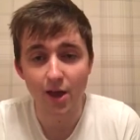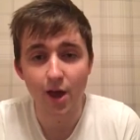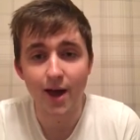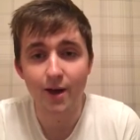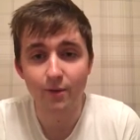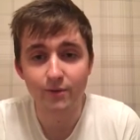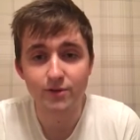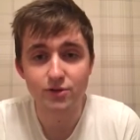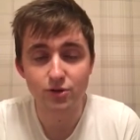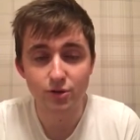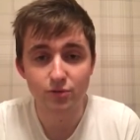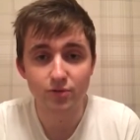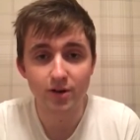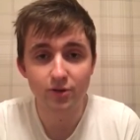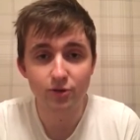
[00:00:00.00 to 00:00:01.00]
out of his
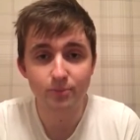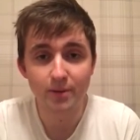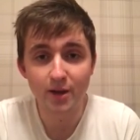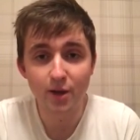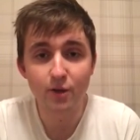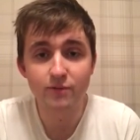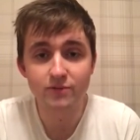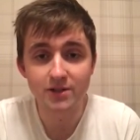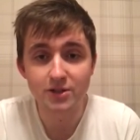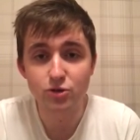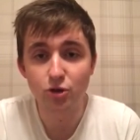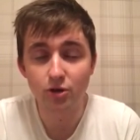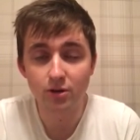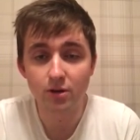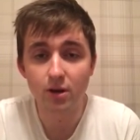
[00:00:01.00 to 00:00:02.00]
two runs, but he obviously has
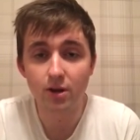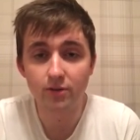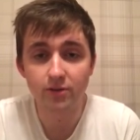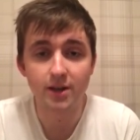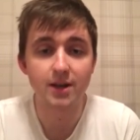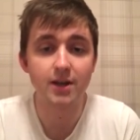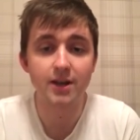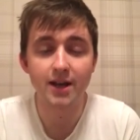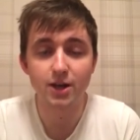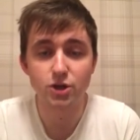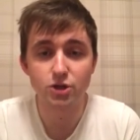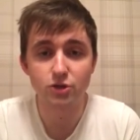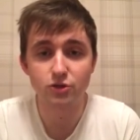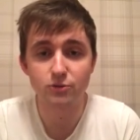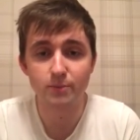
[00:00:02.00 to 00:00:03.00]
got classy
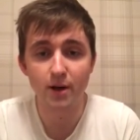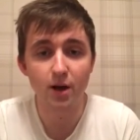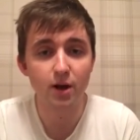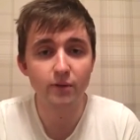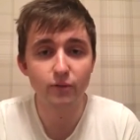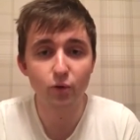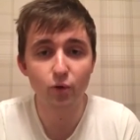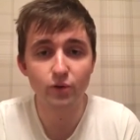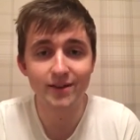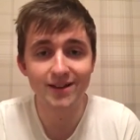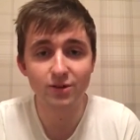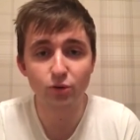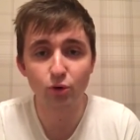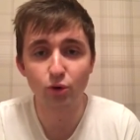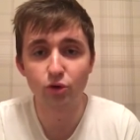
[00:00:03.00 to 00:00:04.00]
connections. But I thought
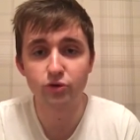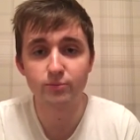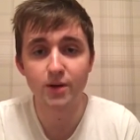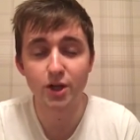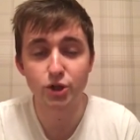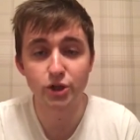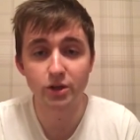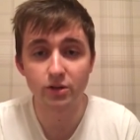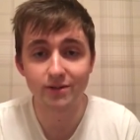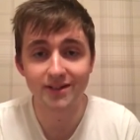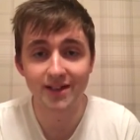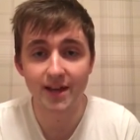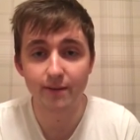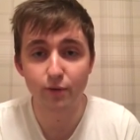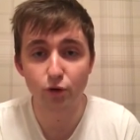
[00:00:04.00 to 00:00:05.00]
this horse
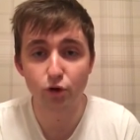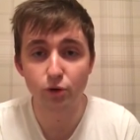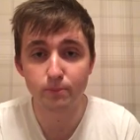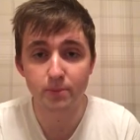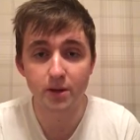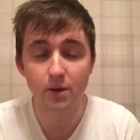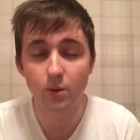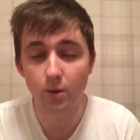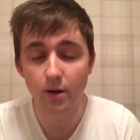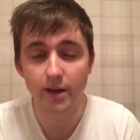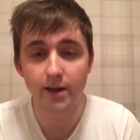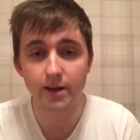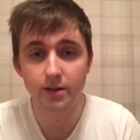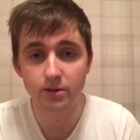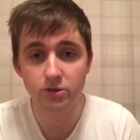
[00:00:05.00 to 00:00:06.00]
Marchingontogether could be
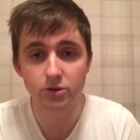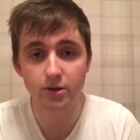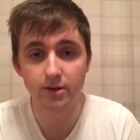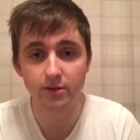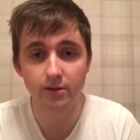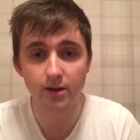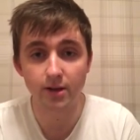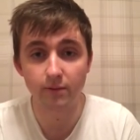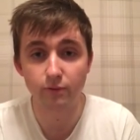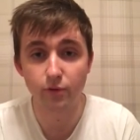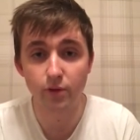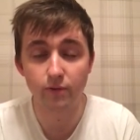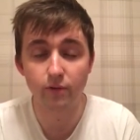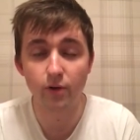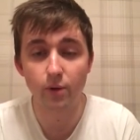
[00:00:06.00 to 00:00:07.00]
quite interesting for
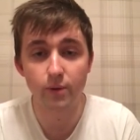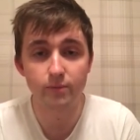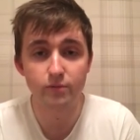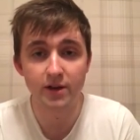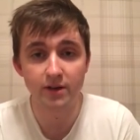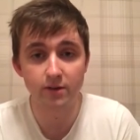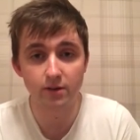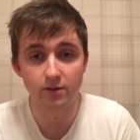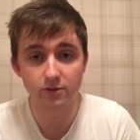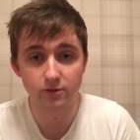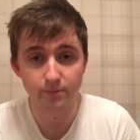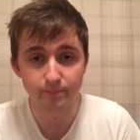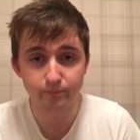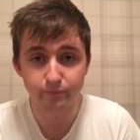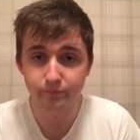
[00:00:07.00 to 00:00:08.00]
the following
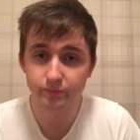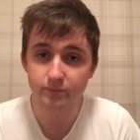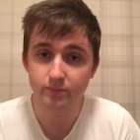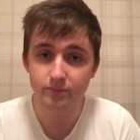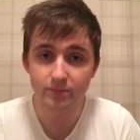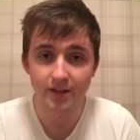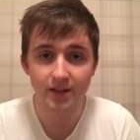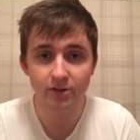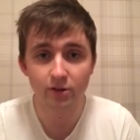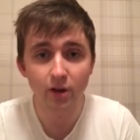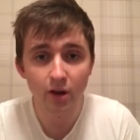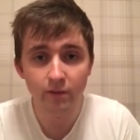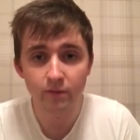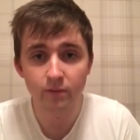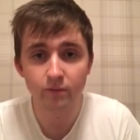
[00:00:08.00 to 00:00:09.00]
reasons. It's
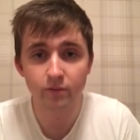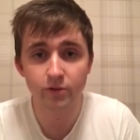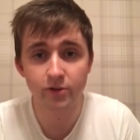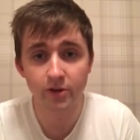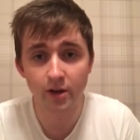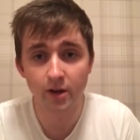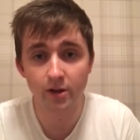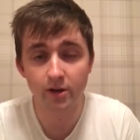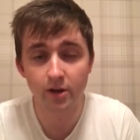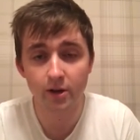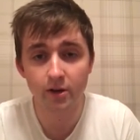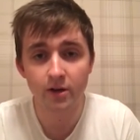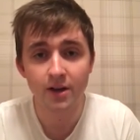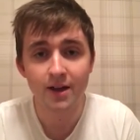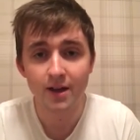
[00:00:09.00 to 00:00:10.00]
Ivan
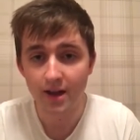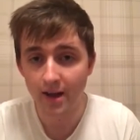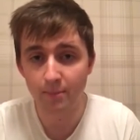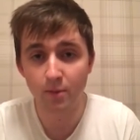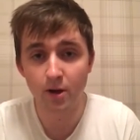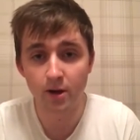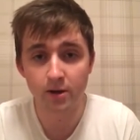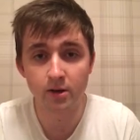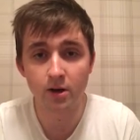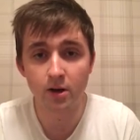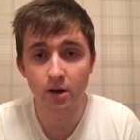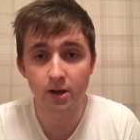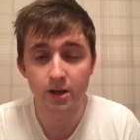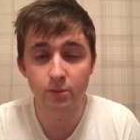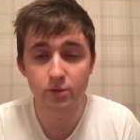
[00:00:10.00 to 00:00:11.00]
Furtado and Martin
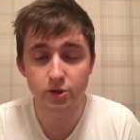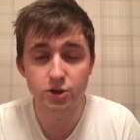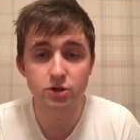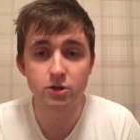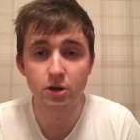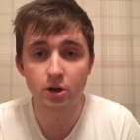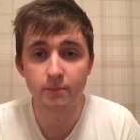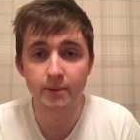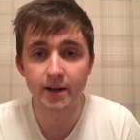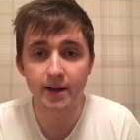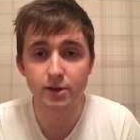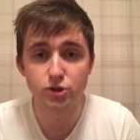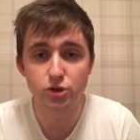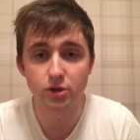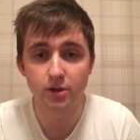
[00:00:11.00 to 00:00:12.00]
Harley, which is not a
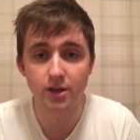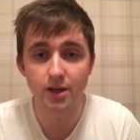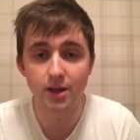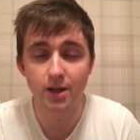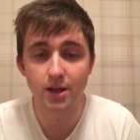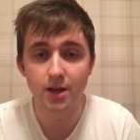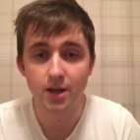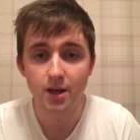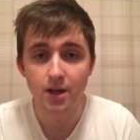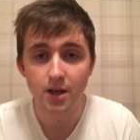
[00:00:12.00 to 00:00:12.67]
bad jockey